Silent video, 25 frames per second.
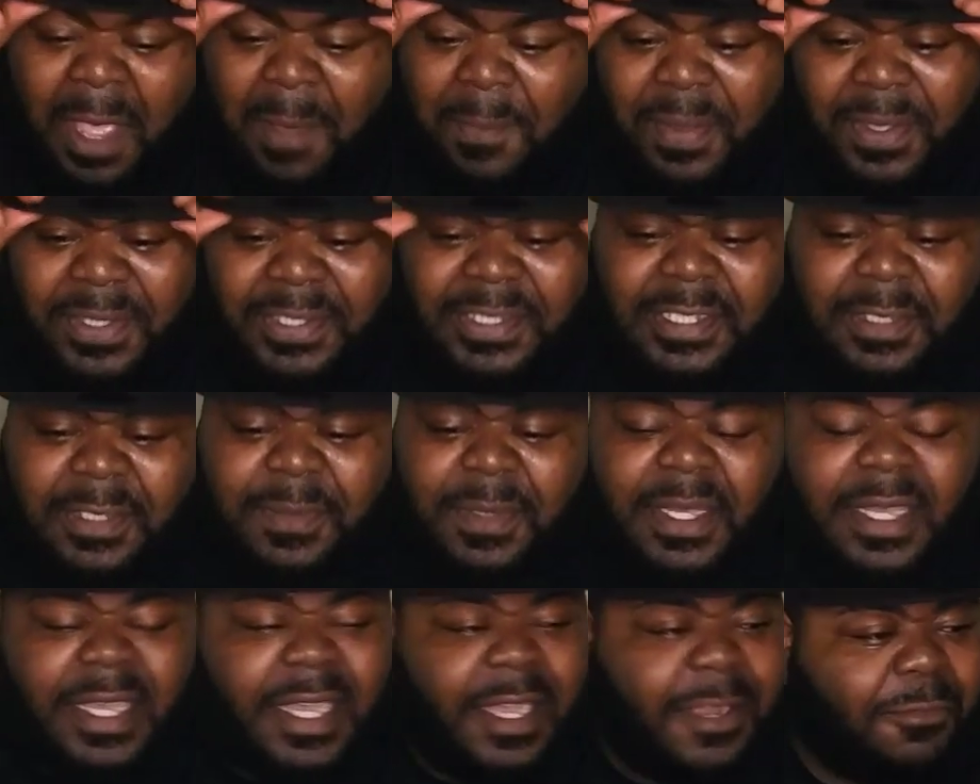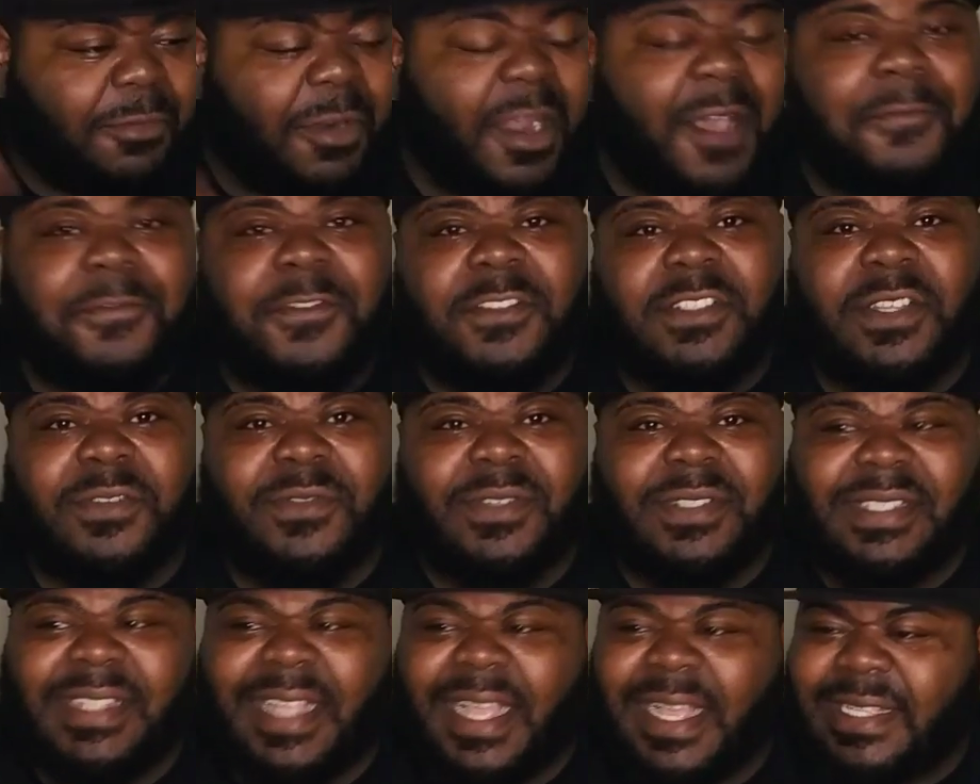Put some Ruffles on
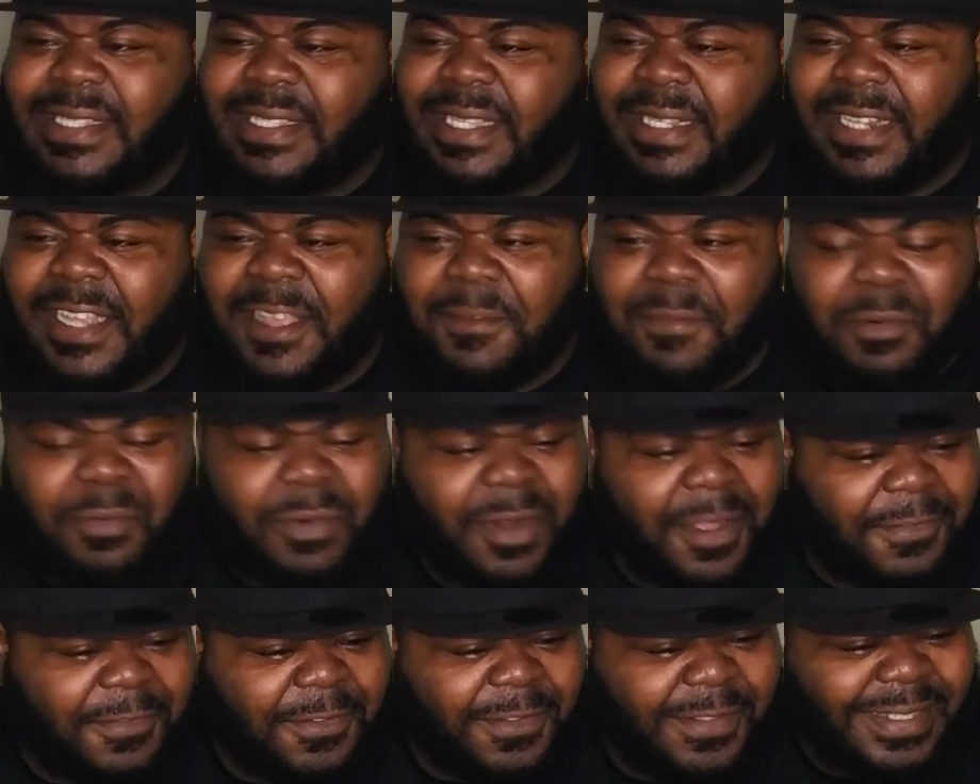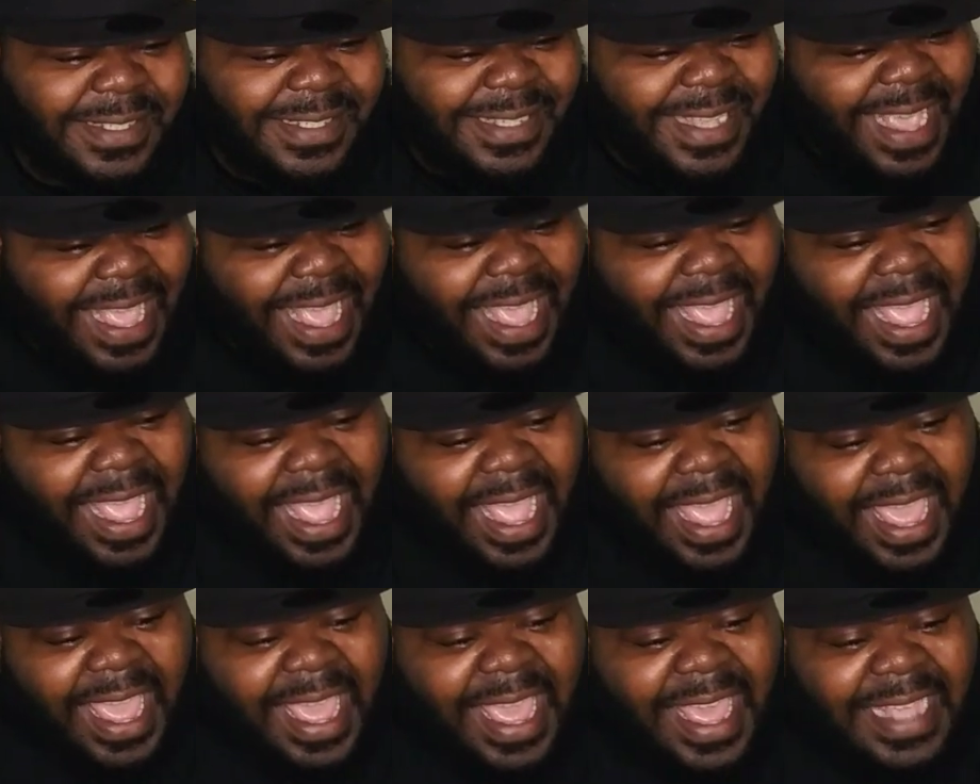the side, because I love the Ruffles,
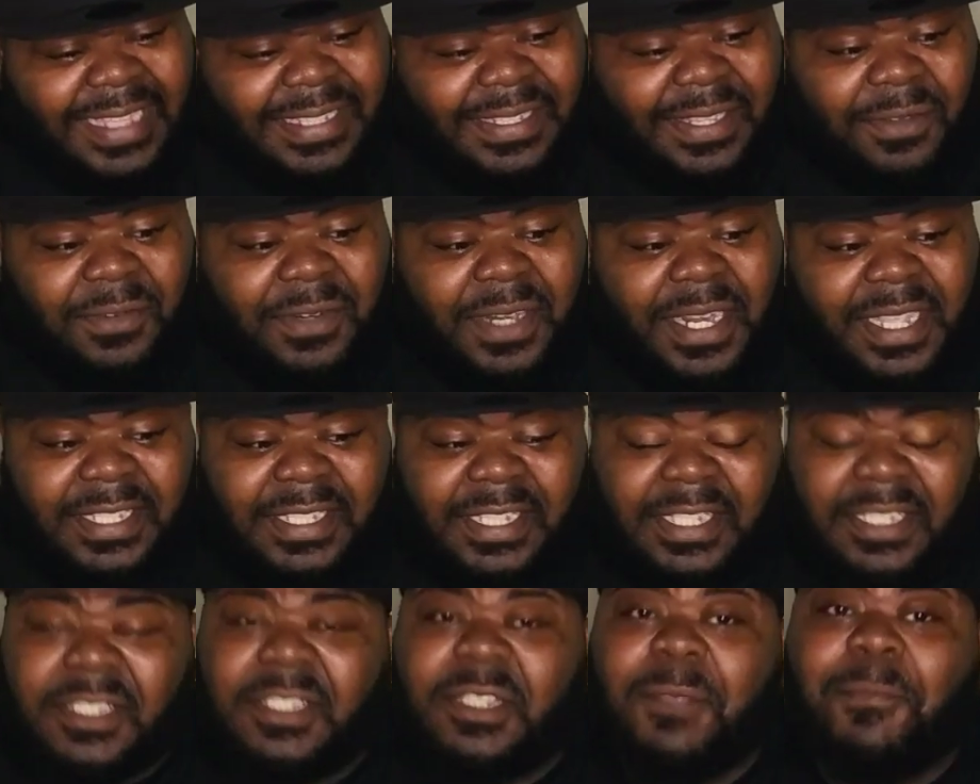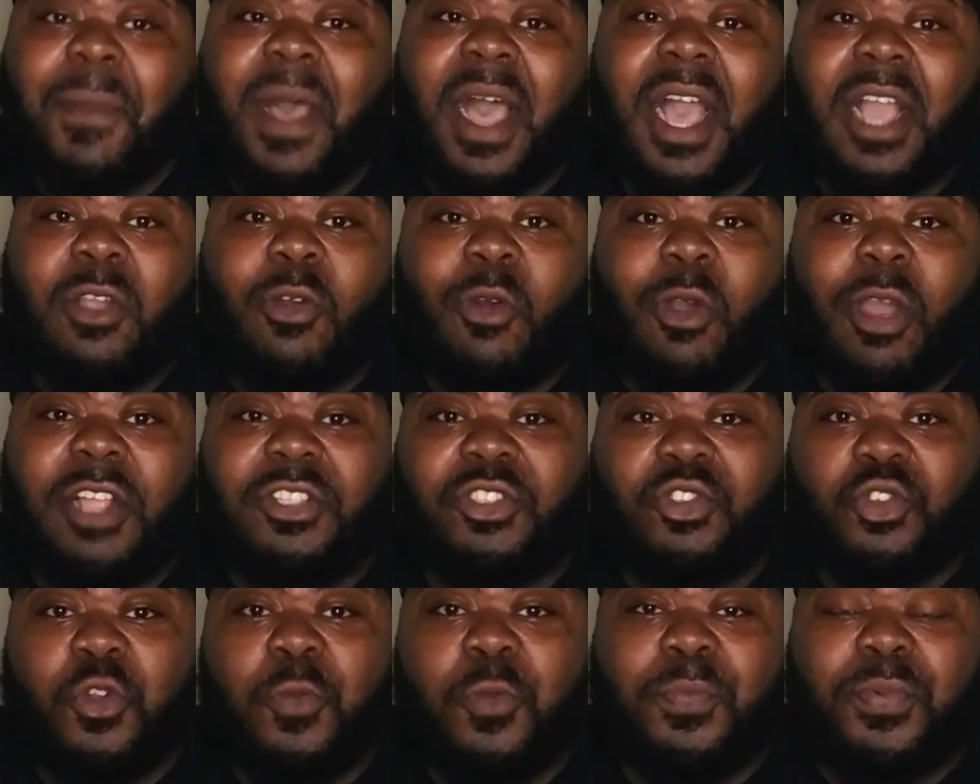and so this is my
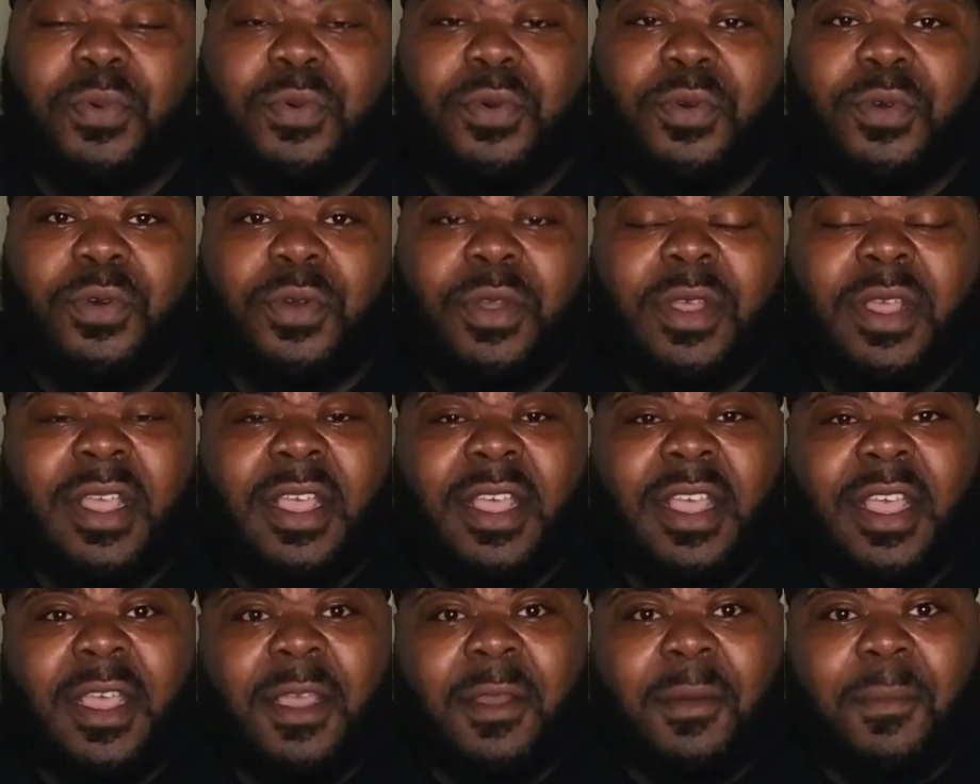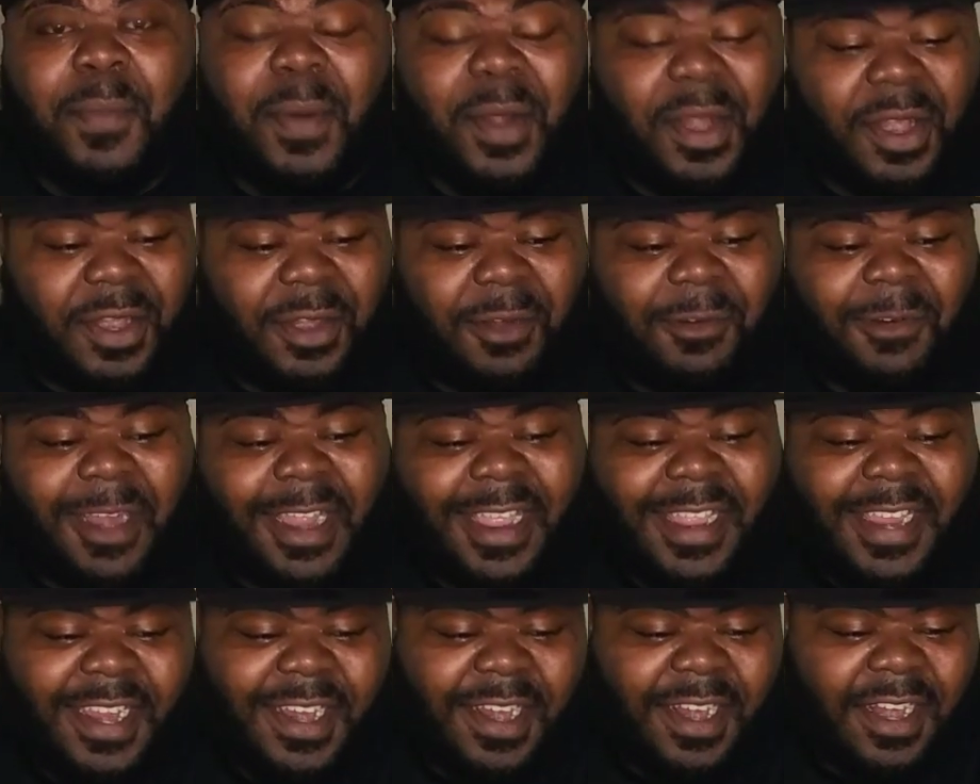quadruple burger
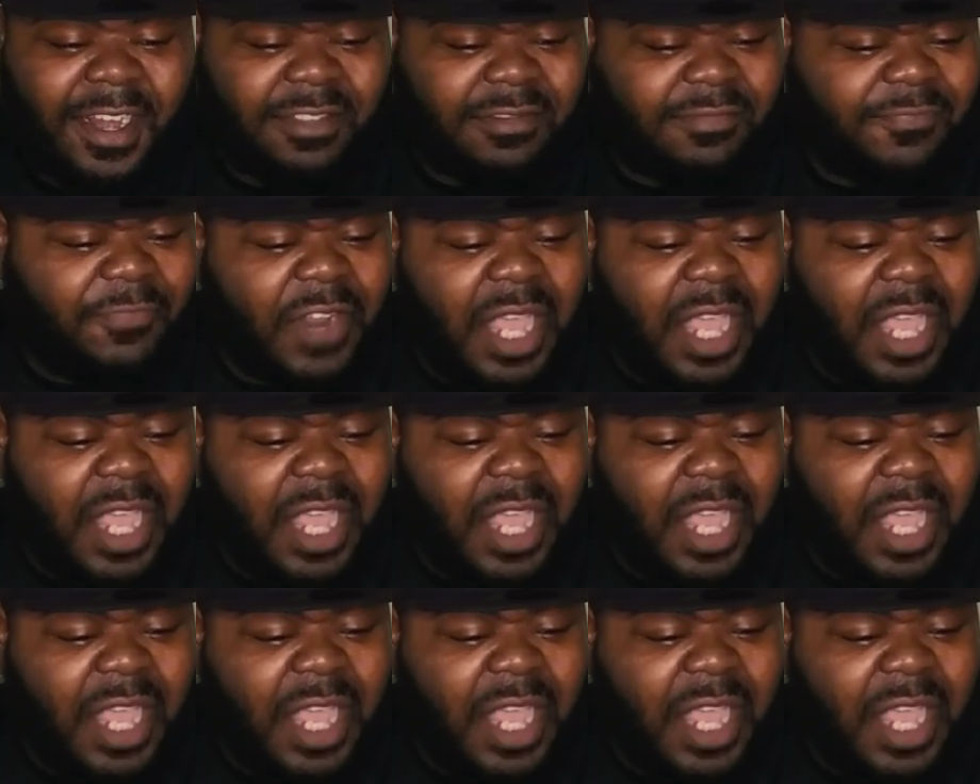right here.